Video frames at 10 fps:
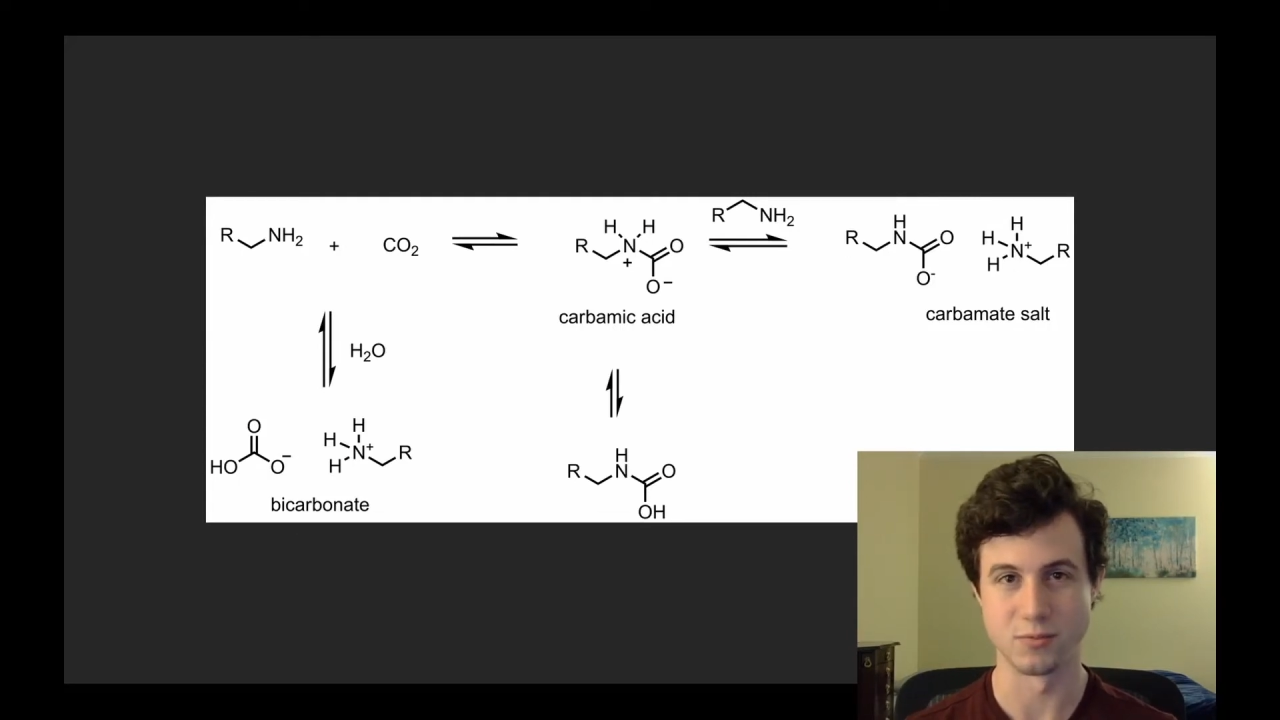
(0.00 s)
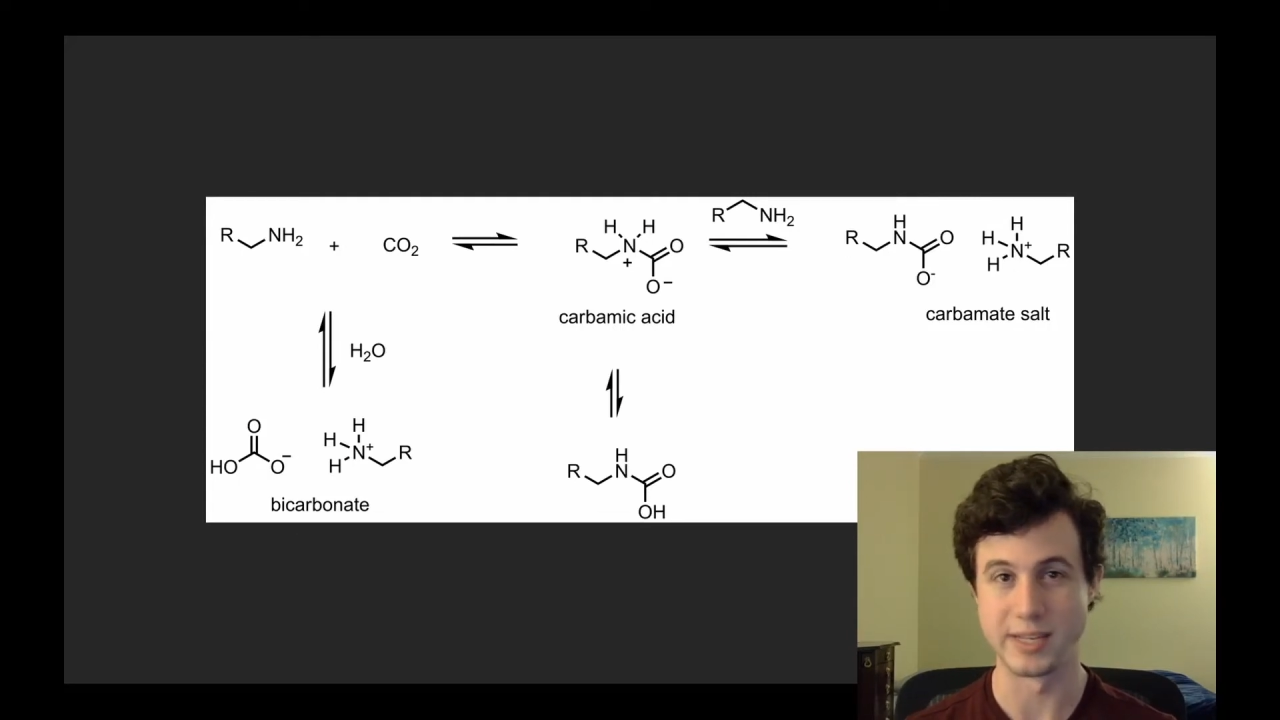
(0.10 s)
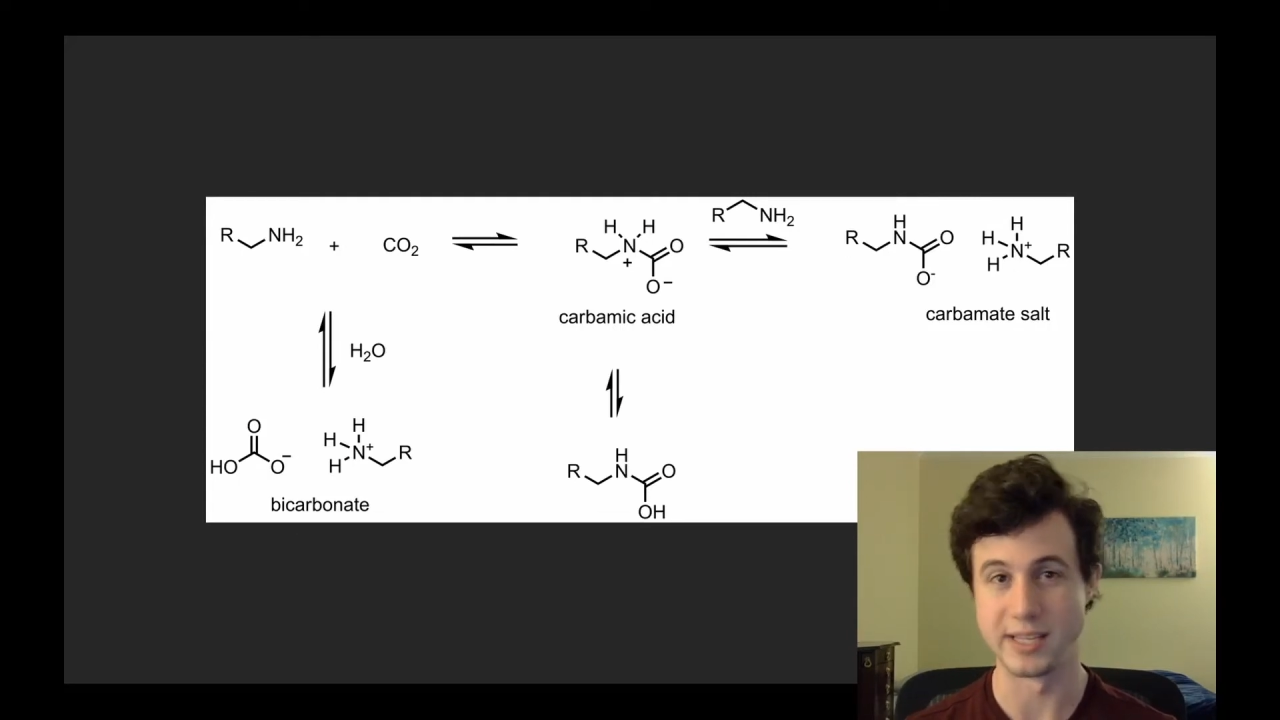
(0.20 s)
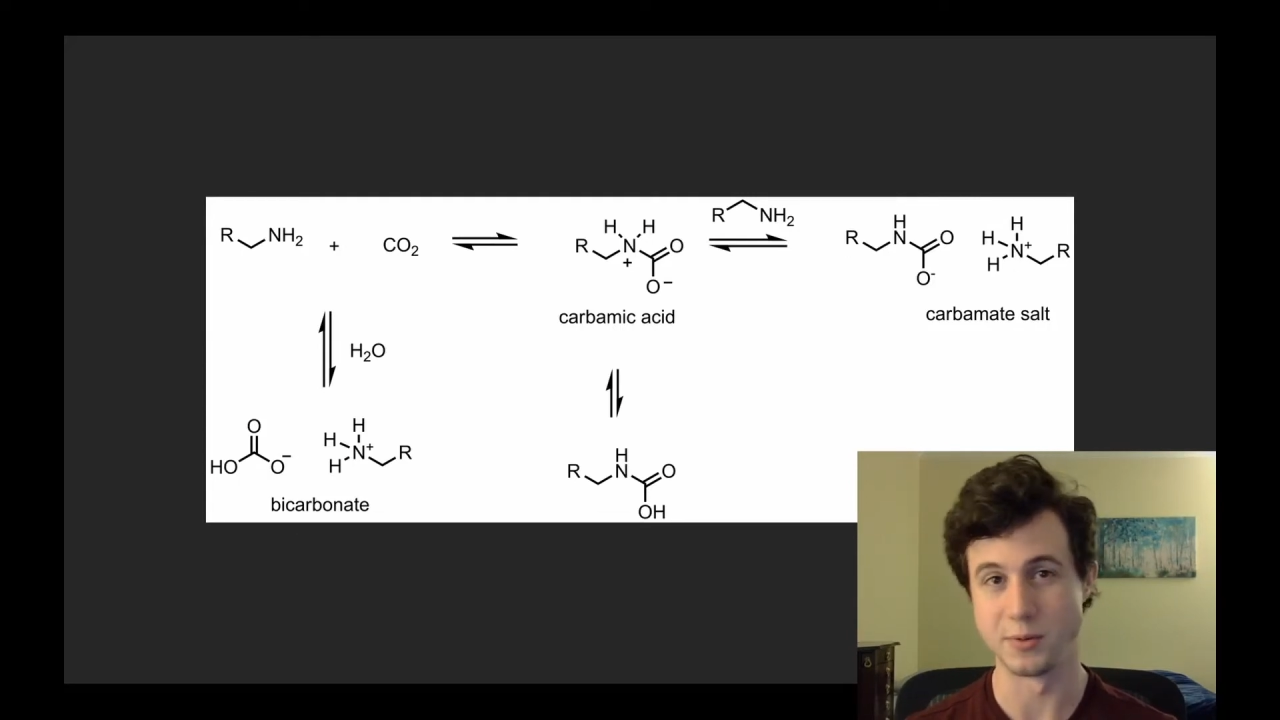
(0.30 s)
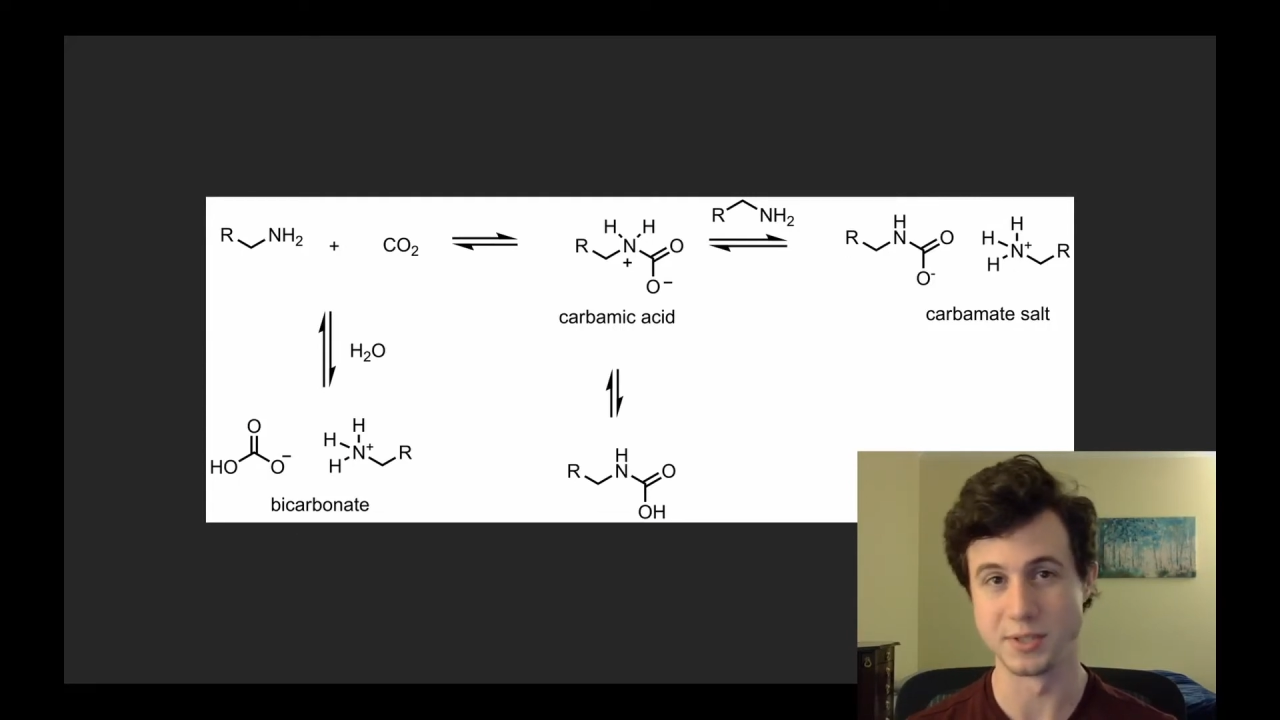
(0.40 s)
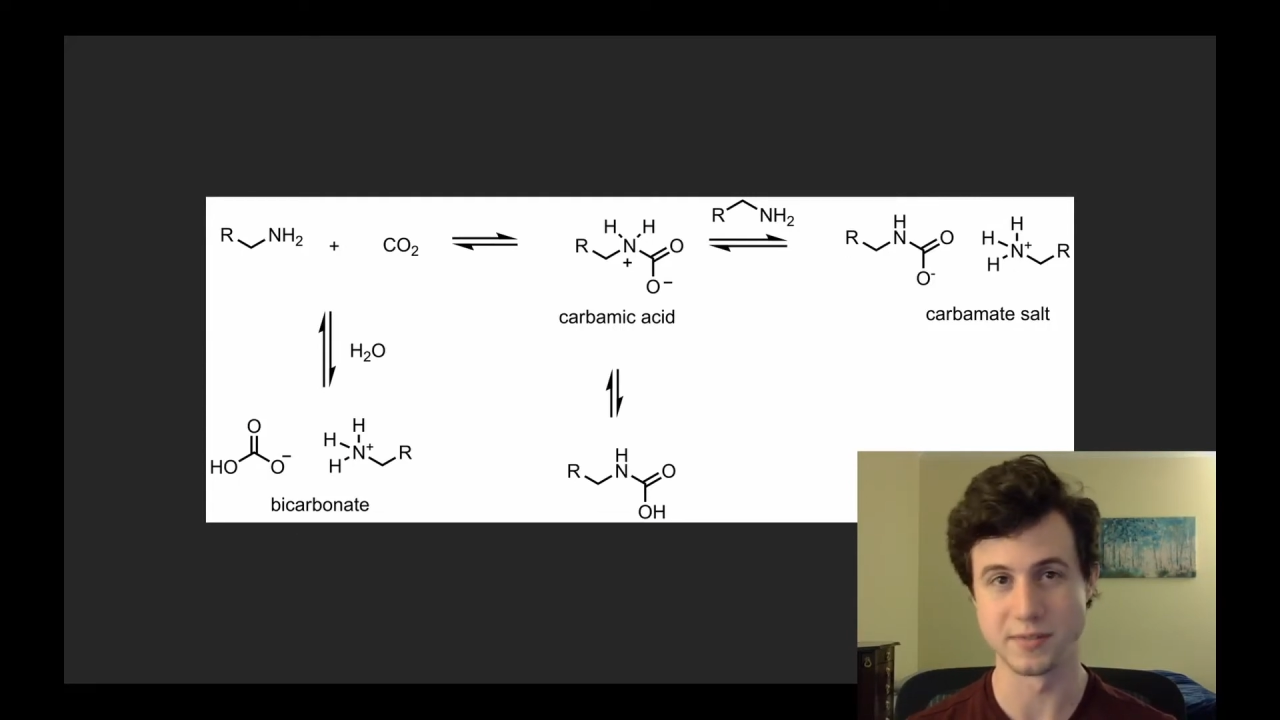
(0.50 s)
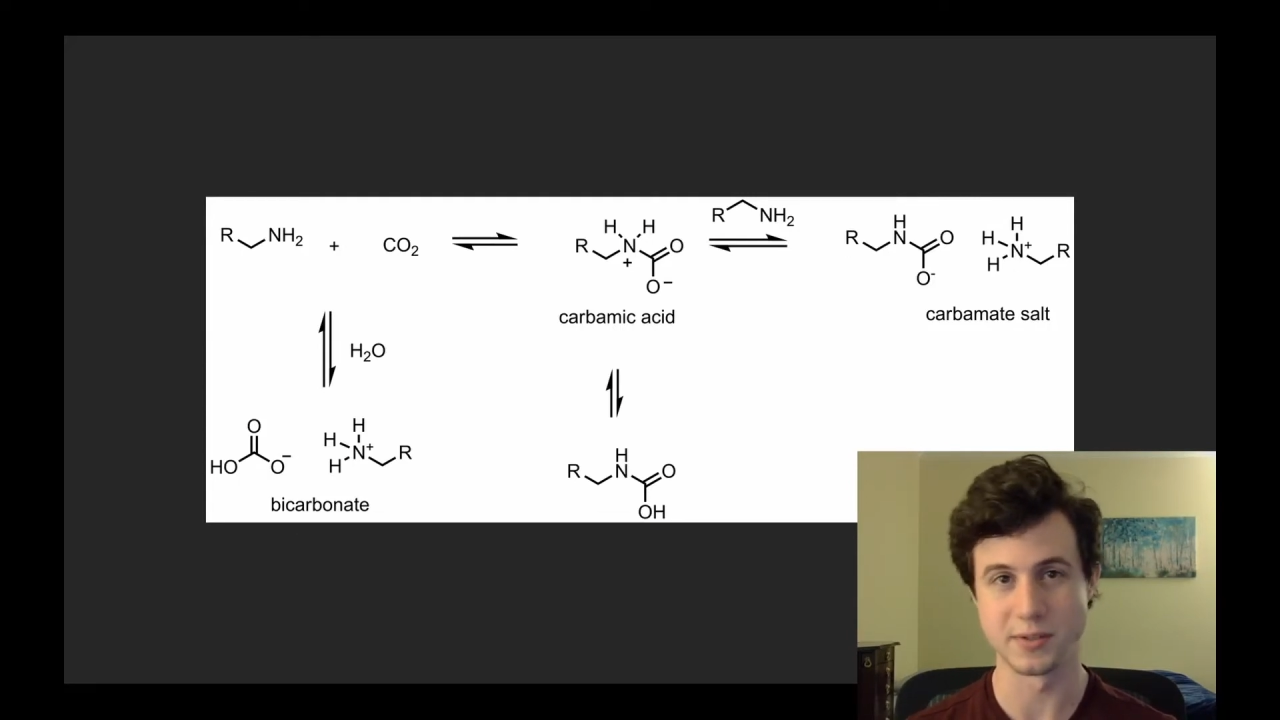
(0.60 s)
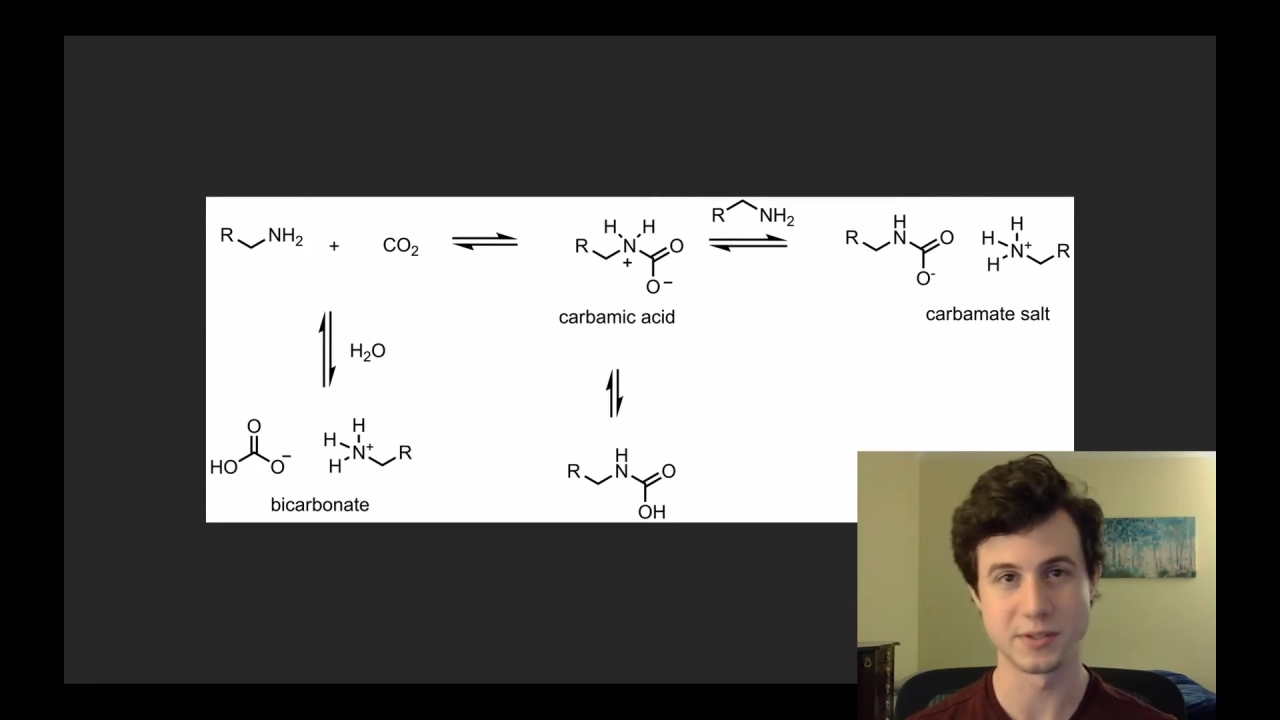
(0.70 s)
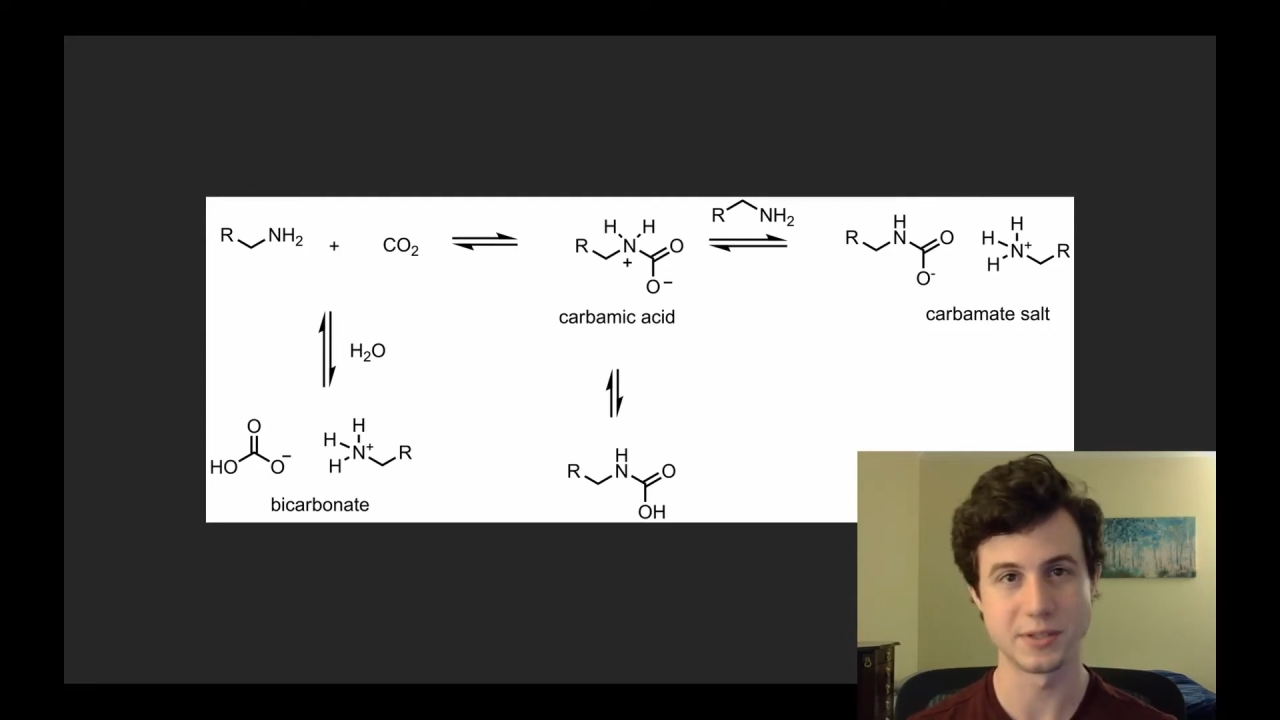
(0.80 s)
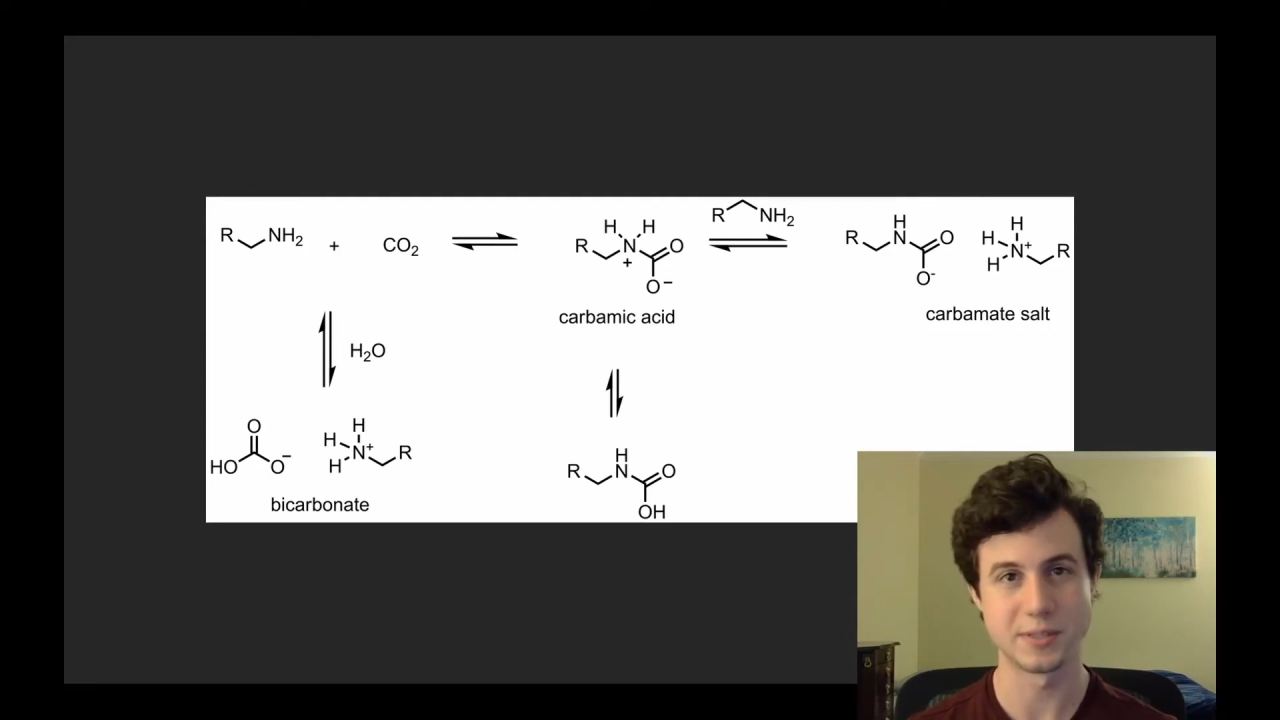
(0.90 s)
reuse the
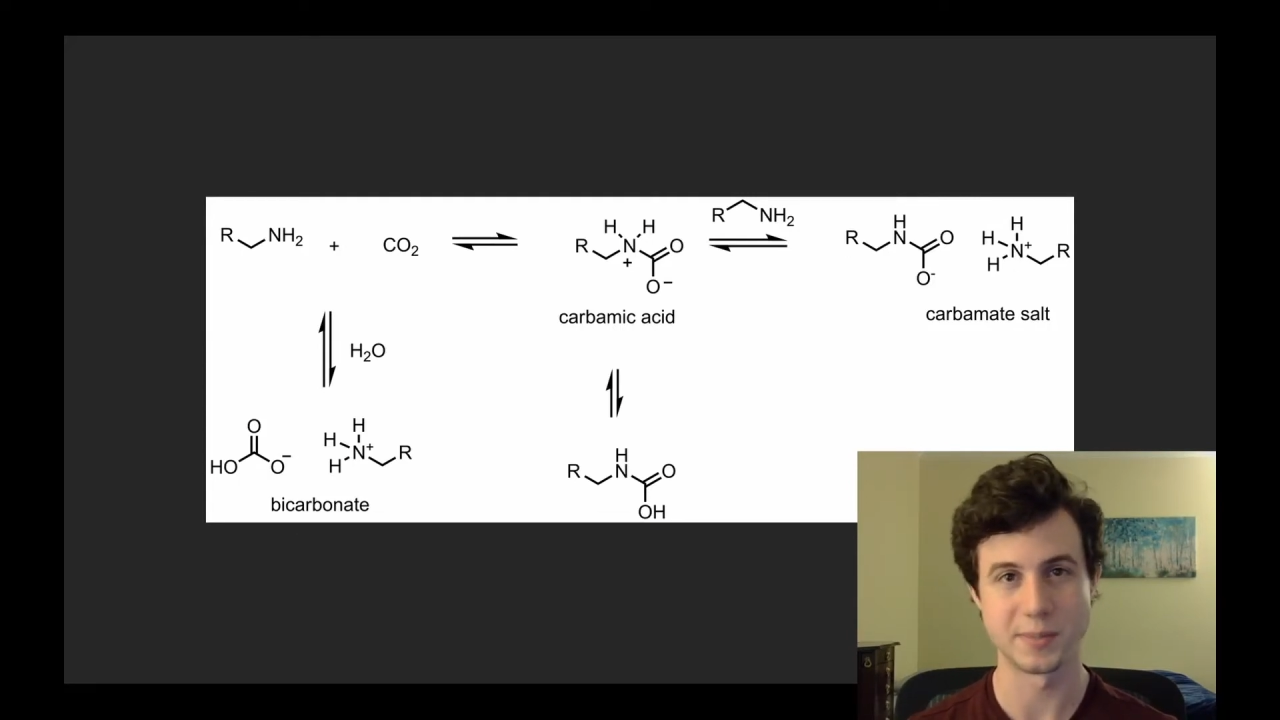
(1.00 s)
filters,